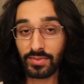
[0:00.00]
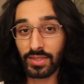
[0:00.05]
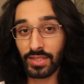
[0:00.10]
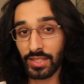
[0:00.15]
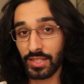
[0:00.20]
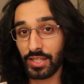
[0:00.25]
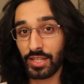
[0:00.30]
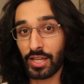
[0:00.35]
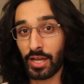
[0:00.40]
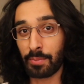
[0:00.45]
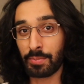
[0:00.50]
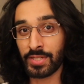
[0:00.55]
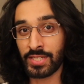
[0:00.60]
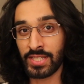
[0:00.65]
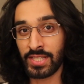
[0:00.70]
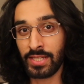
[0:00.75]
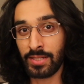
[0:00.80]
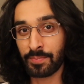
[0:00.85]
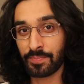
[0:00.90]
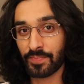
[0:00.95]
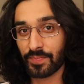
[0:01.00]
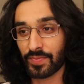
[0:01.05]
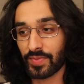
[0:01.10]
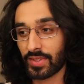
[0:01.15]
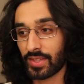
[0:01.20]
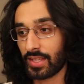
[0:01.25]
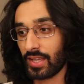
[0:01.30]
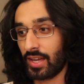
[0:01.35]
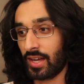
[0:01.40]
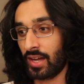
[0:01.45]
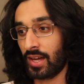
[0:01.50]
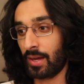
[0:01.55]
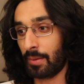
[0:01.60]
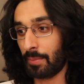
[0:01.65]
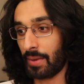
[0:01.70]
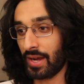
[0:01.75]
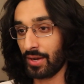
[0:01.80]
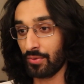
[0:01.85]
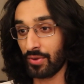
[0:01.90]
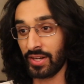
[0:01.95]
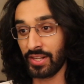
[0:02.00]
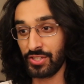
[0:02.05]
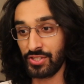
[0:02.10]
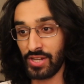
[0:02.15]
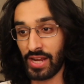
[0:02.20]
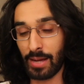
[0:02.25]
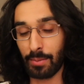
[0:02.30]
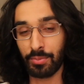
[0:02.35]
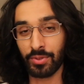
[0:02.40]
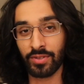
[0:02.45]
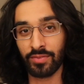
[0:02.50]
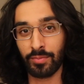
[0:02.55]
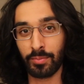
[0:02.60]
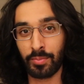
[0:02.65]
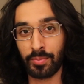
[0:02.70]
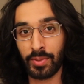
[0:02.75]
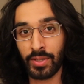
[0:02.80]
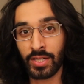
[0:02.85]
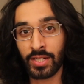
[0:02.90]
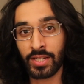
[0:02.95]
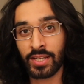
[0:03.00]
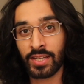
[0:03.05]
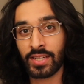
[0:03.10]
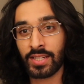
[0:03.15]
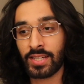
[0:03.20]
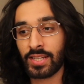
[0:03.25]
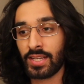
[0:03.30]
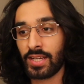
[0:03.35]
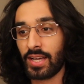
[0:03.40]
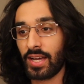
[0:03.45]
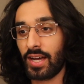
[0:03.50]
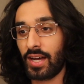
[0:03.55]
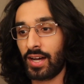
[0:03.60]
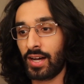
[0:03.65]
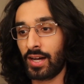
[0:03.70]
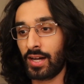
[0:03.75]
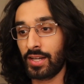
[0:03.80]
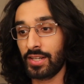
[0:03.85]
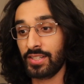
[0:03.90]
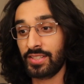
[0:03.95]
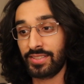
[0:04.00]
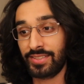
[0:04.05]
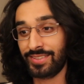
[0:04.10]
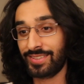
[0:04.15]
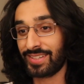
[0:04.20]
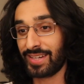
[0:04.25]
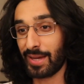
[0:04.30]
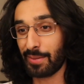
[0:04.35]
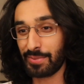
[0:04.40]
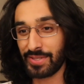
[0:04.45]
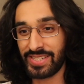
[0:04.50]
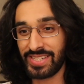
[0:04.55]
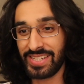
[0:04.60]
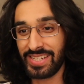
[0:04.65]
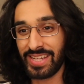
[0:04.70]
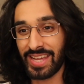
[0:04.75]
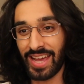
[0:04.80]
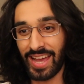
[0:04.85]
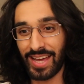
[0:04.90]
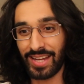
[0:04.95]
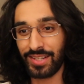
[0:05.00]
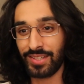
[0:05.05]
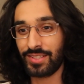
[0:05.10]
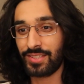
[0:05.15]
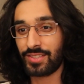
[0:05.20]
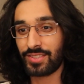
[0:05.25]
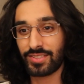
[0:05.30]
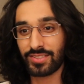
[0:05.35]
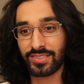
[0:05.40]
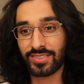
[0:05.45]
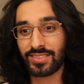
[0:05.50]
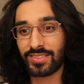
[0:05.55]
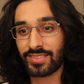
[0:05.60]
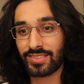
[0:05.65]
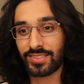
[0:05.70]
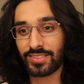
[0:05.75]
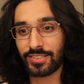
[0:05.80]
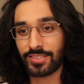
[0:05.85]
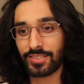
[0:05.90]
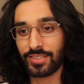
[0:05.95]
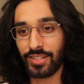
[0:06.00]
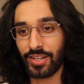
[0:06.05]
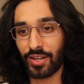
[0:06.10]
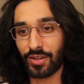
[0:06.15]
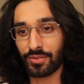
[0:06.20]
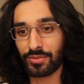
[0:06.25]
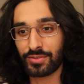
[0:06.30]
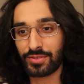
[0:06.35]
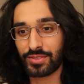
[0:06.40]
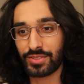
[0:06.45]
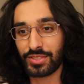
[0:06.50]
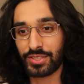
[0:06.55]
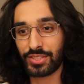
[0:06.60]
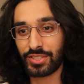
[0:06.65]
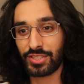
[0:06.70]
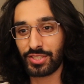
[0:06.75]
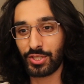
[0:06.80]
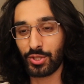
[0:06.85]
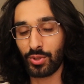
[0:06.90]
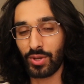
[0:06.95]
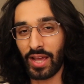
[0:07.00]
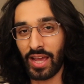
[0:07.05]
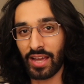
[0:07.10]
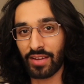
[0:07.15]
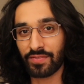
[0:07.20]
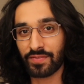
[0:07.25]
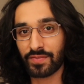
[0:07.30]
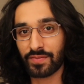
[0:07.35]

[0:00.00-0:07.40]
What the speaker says: a cup of tea. I read a chapter of a book. The cup of tea had, 2.5